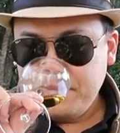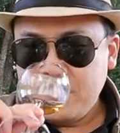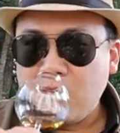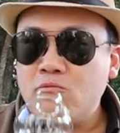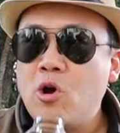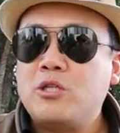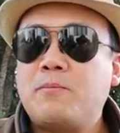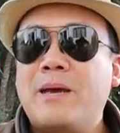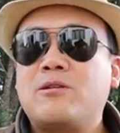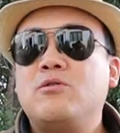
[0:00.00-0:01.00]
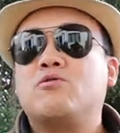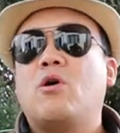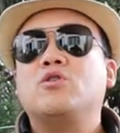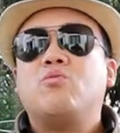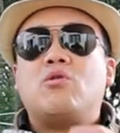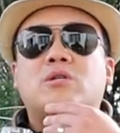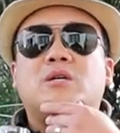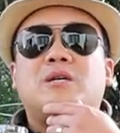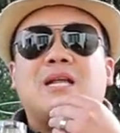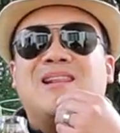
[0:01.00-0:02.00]
It's got rose petals, rose
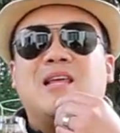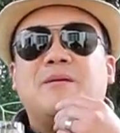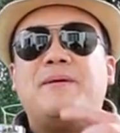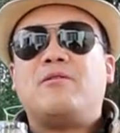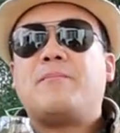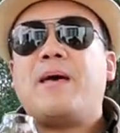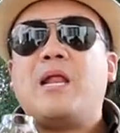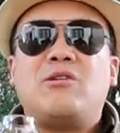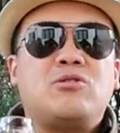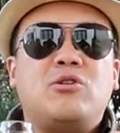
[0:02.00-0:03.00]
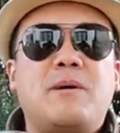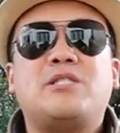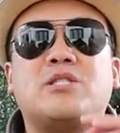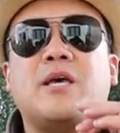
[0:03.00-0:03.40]
water, a little bit on the palate, not too much, just